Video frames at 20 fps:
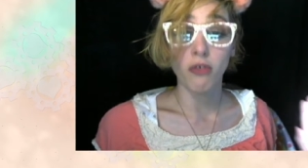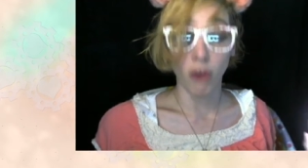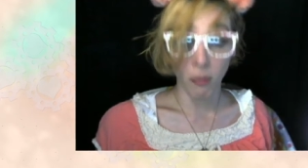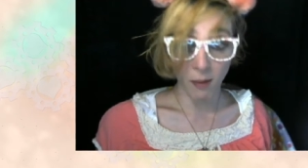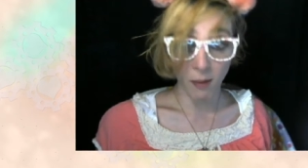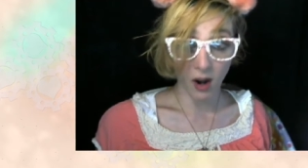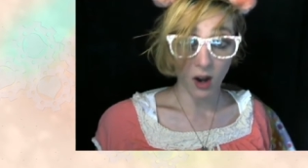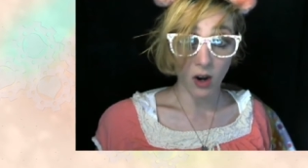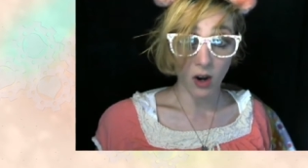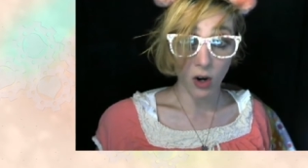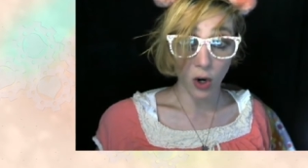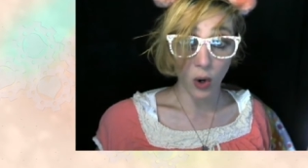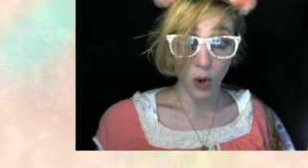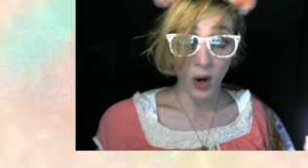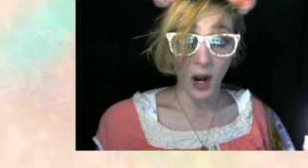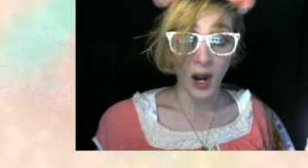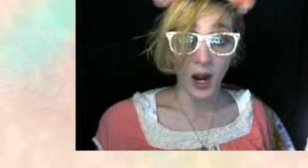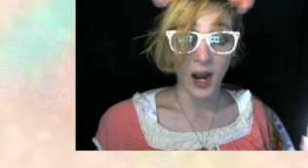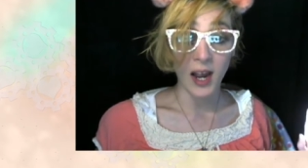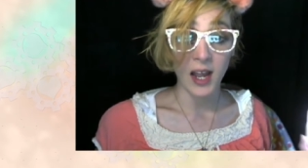tomorrow
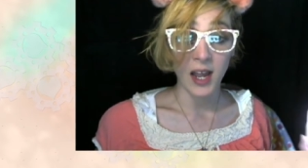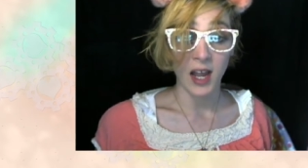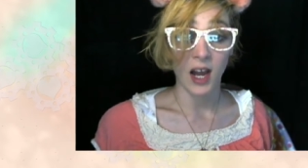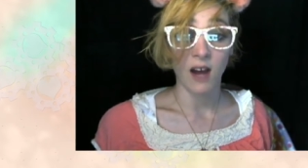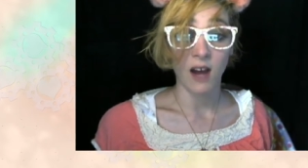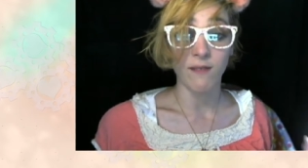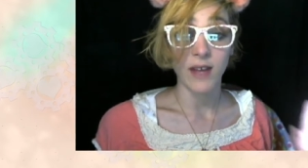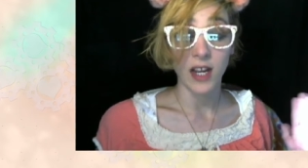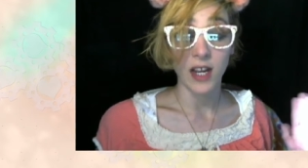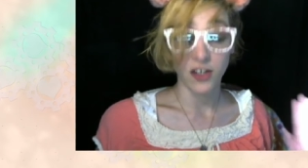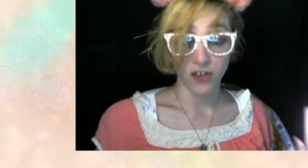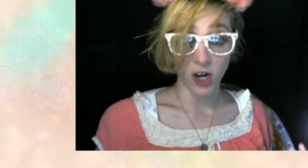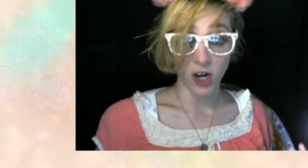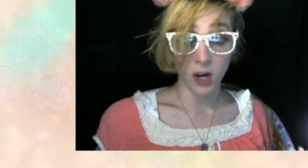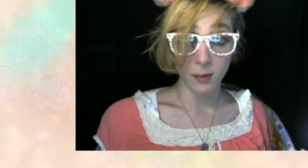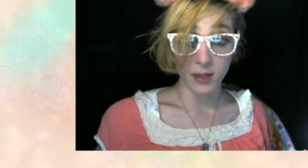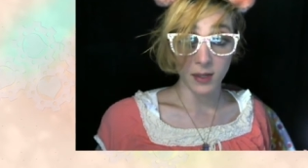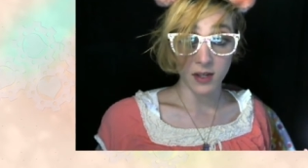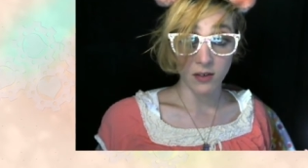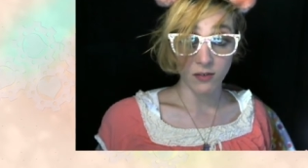I have a
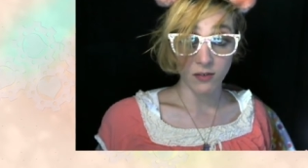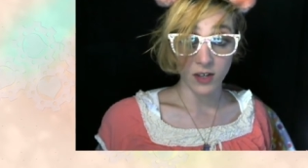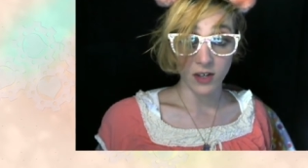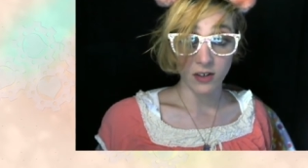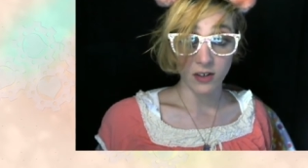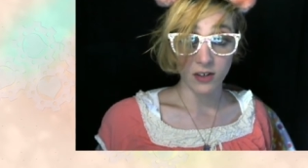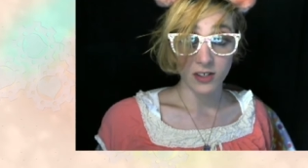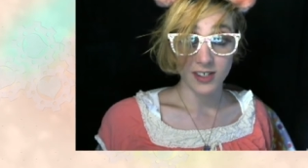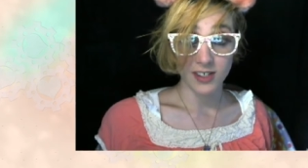job interview.